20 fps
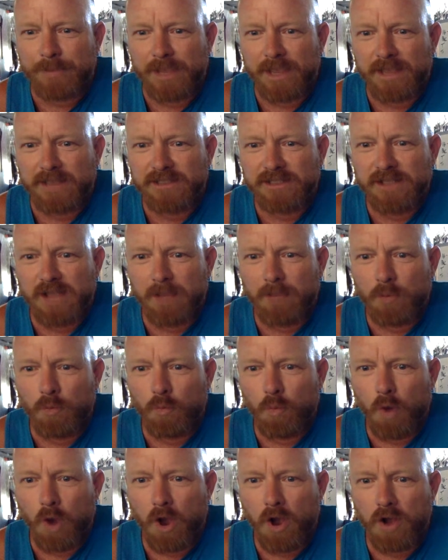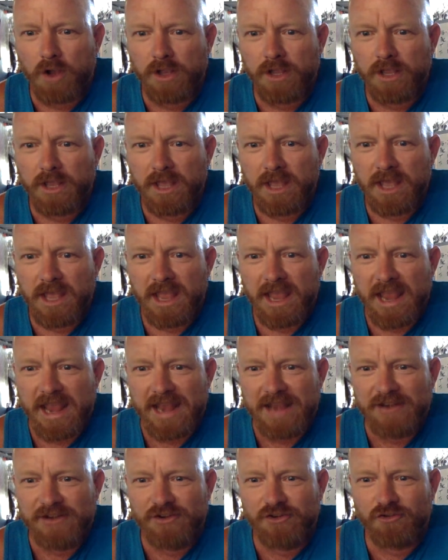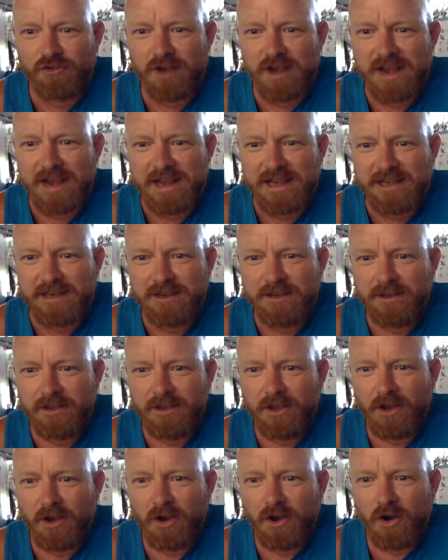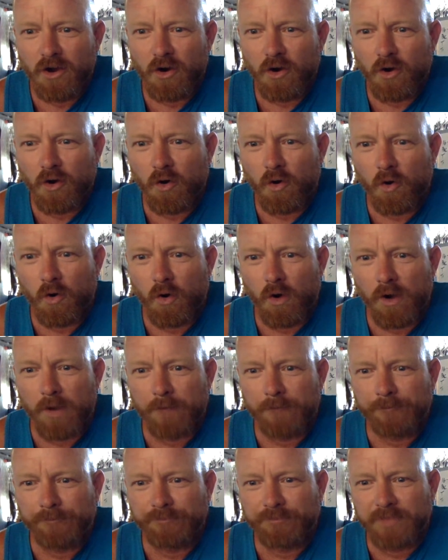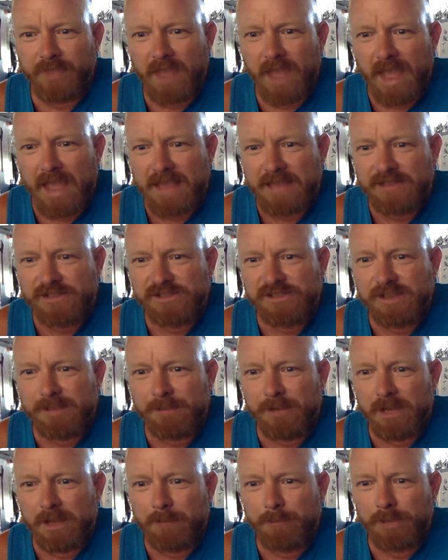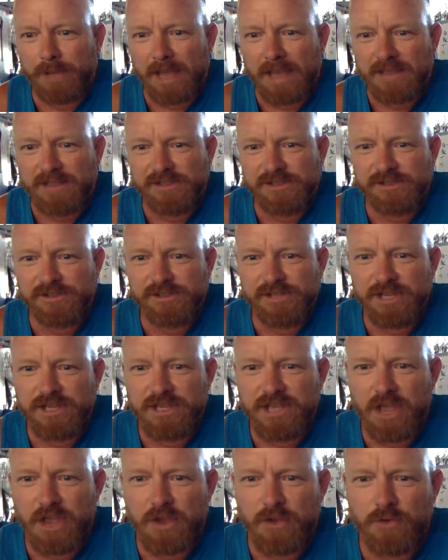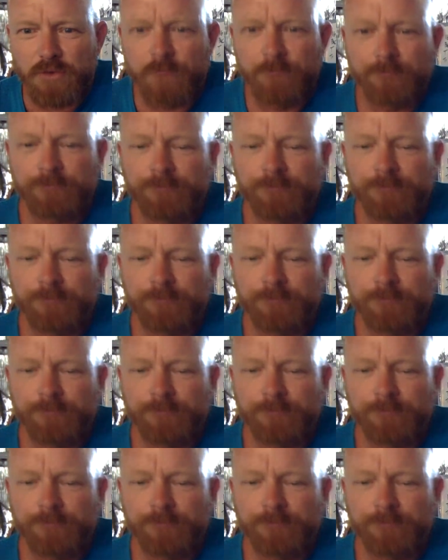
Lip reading: year to come and work in green or a similar place to you?